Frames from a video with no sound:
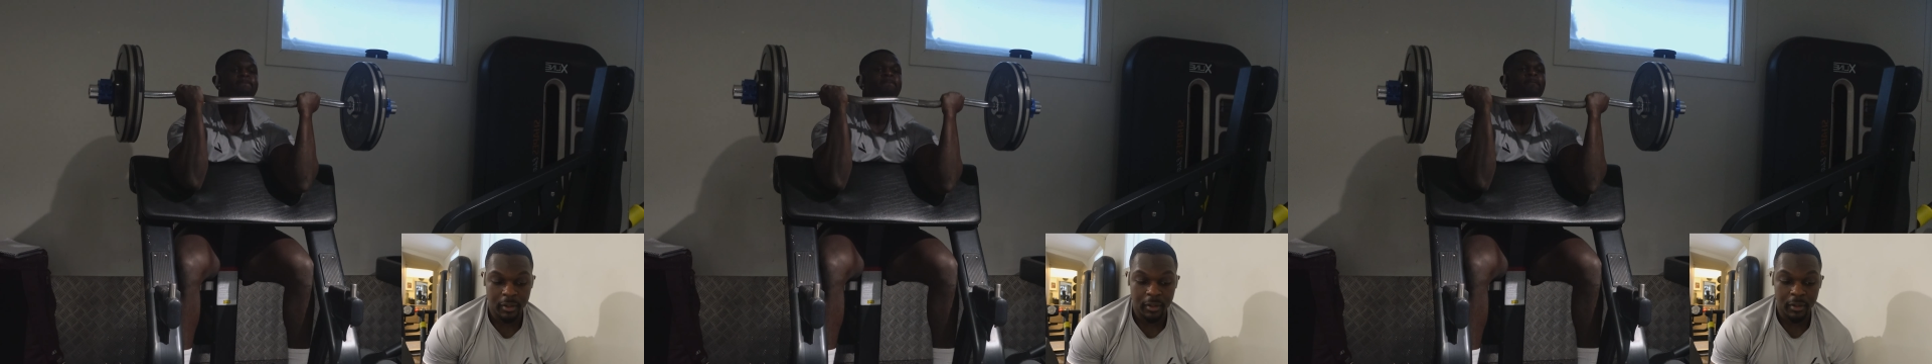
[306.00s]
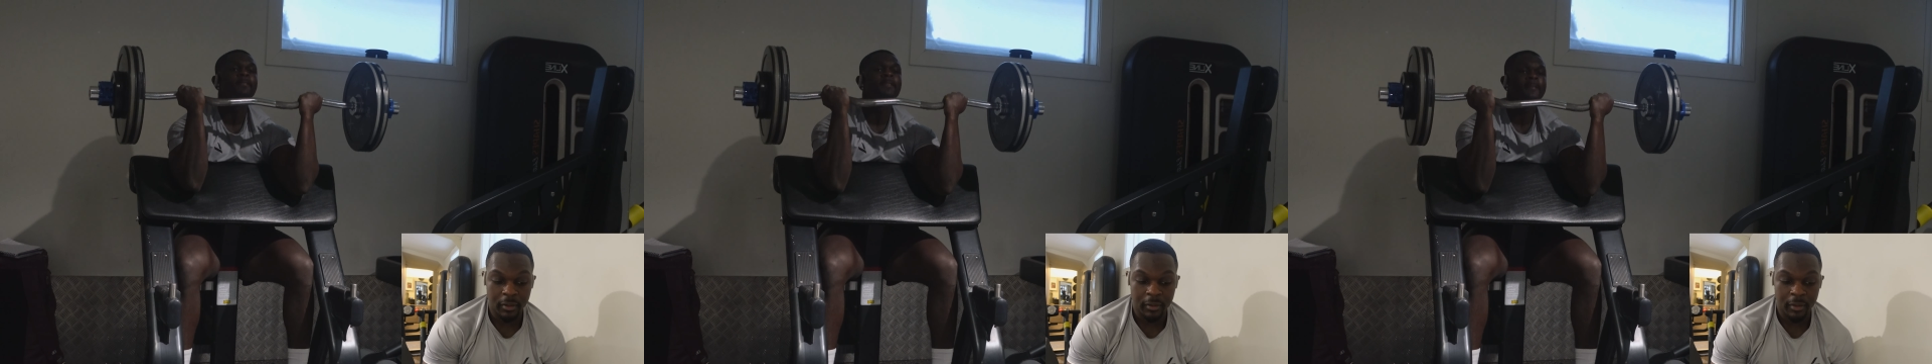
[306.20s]

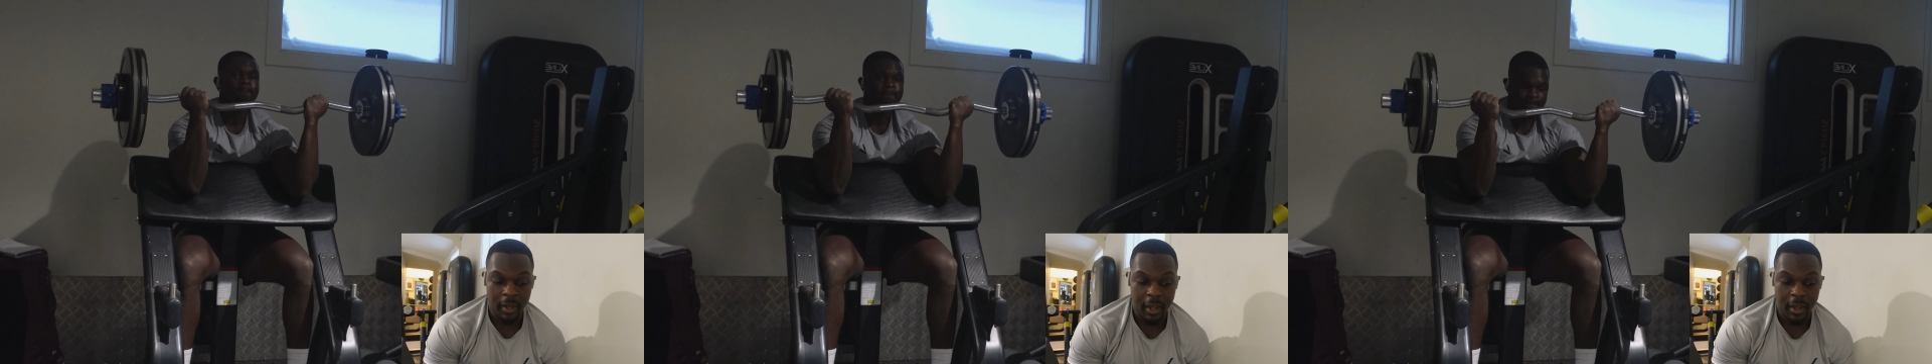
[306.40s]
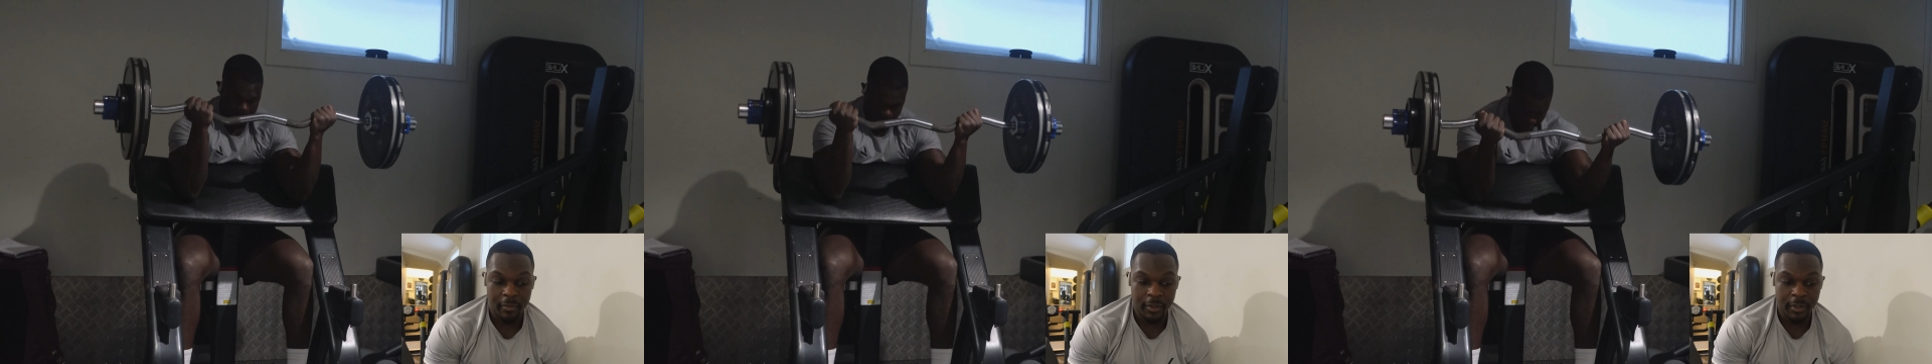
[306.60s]
and
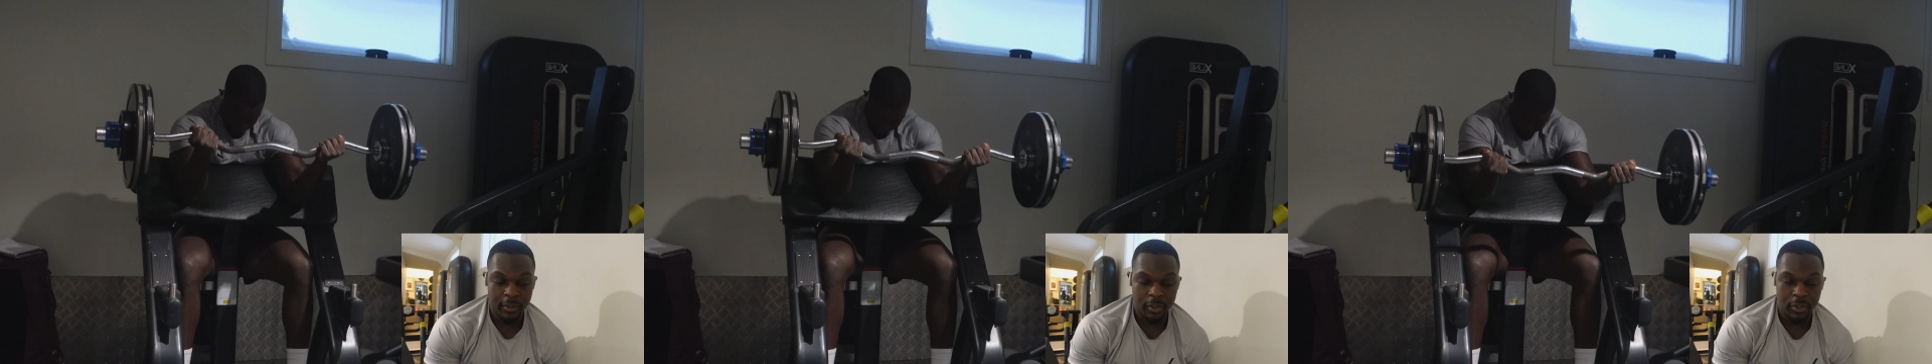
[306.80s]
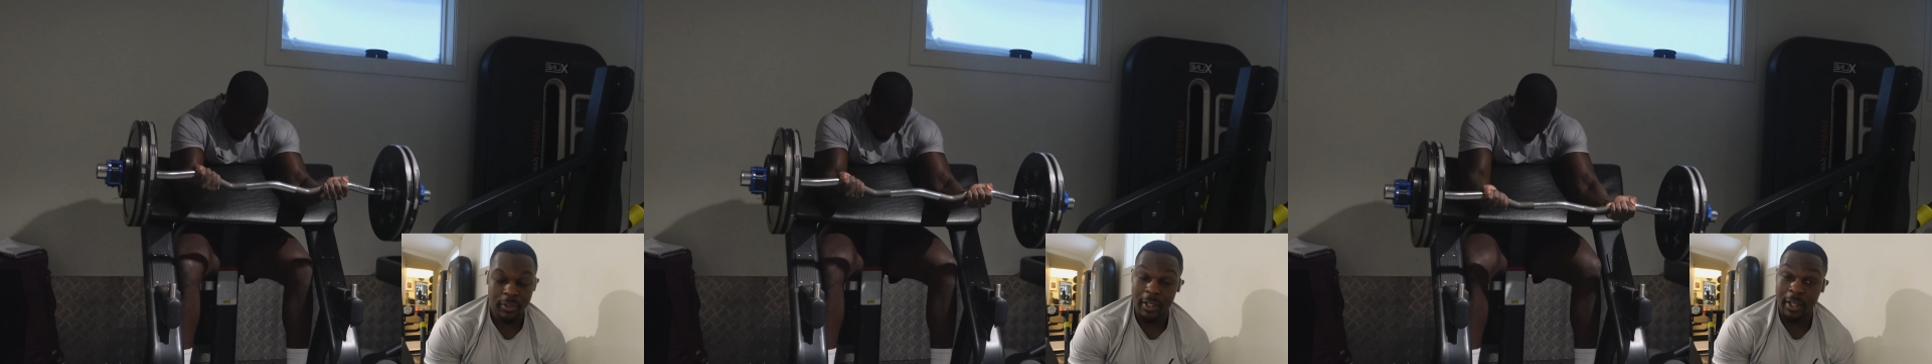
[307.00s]
have it
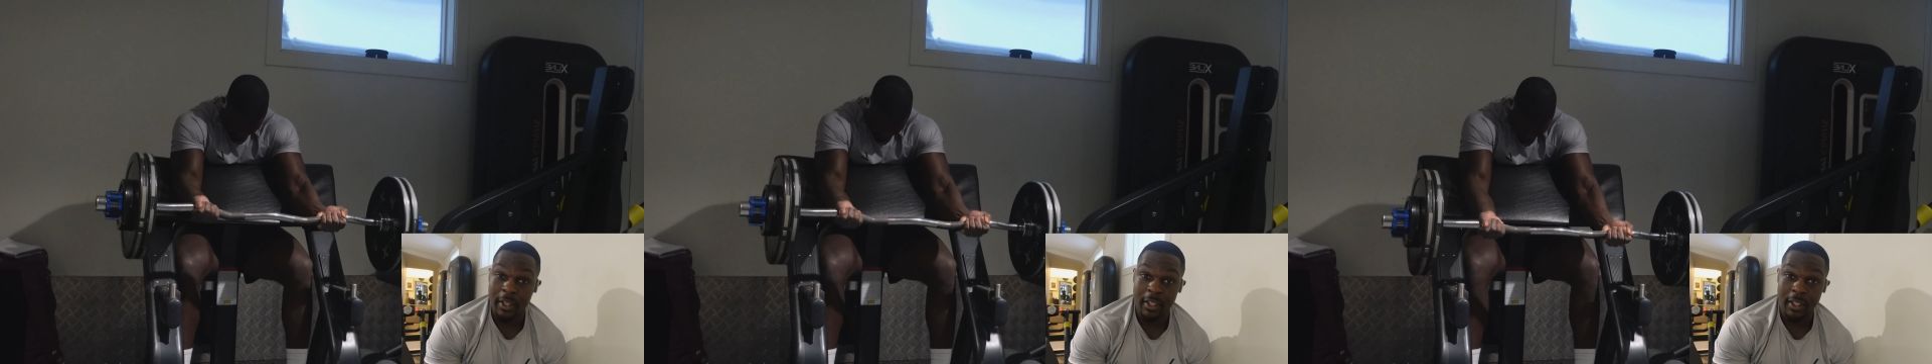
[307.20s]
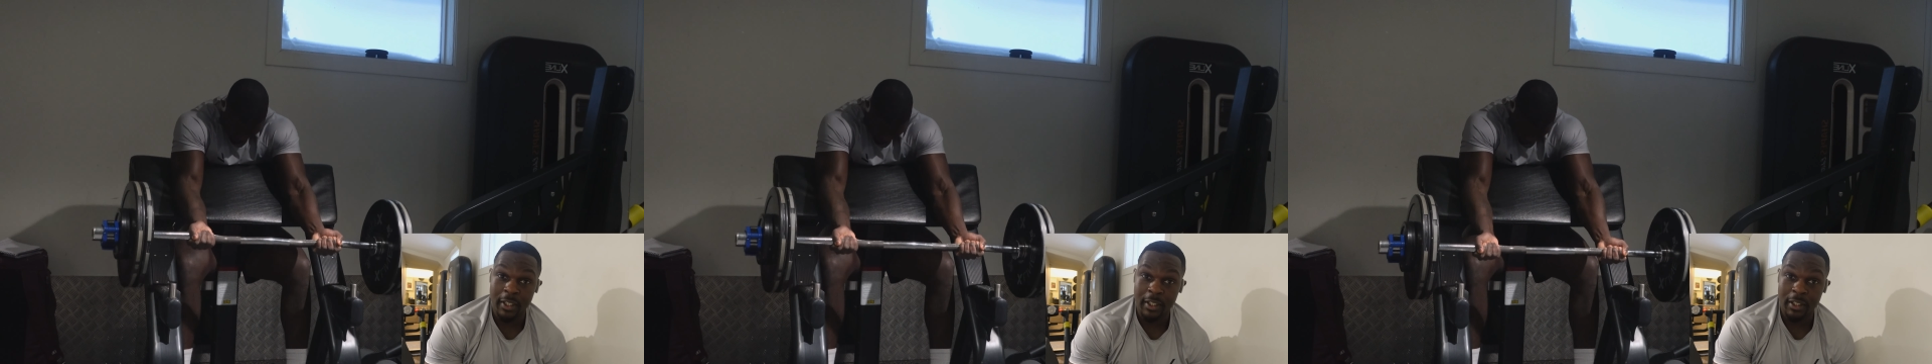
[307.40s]
so that
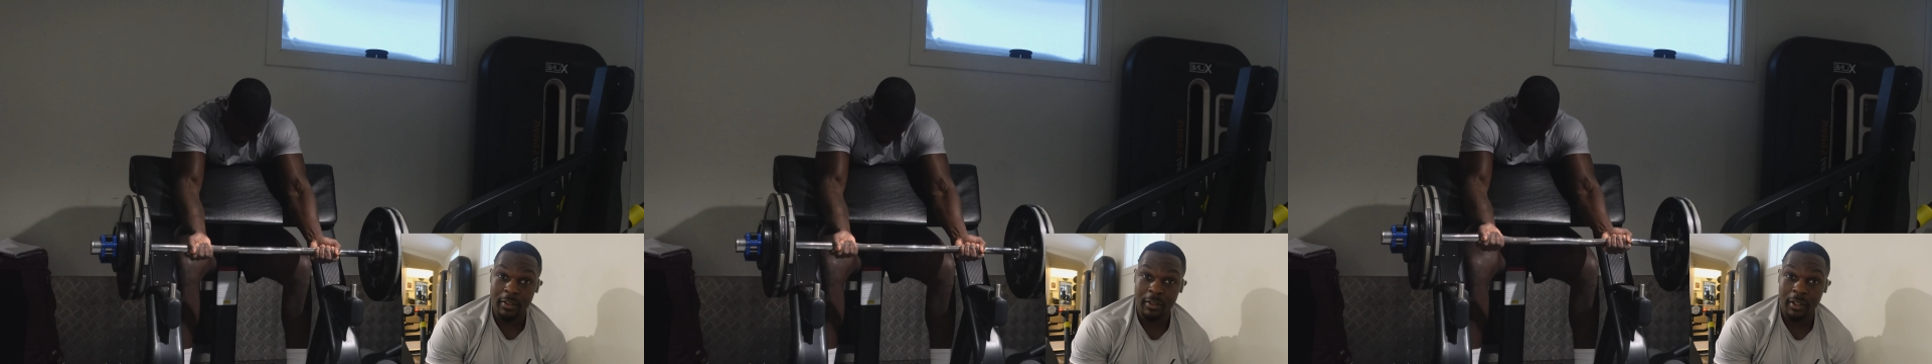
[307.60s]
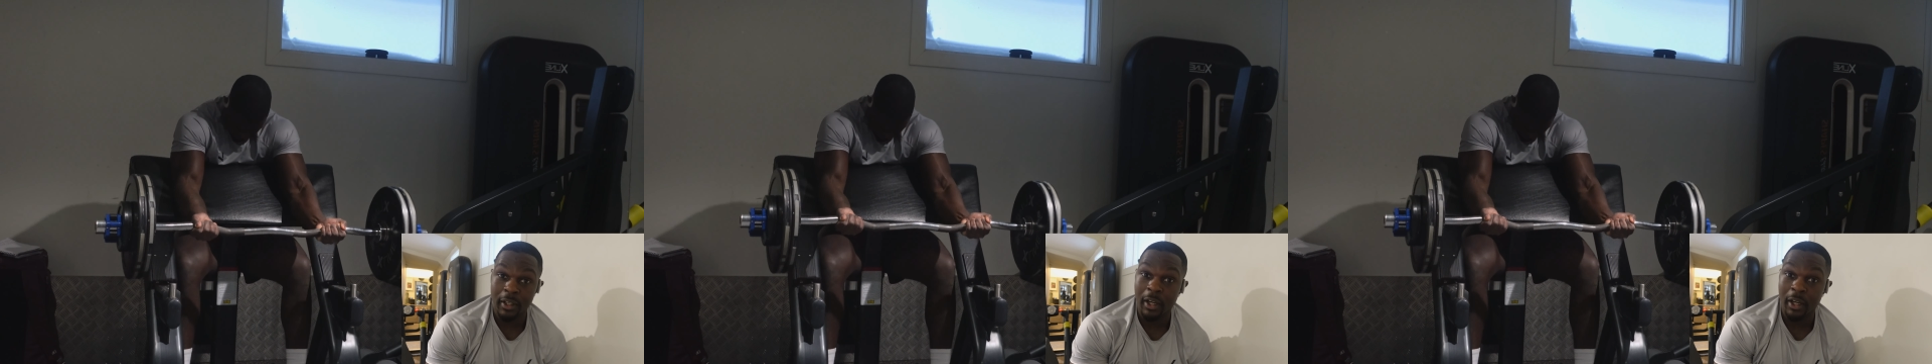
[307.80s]
it can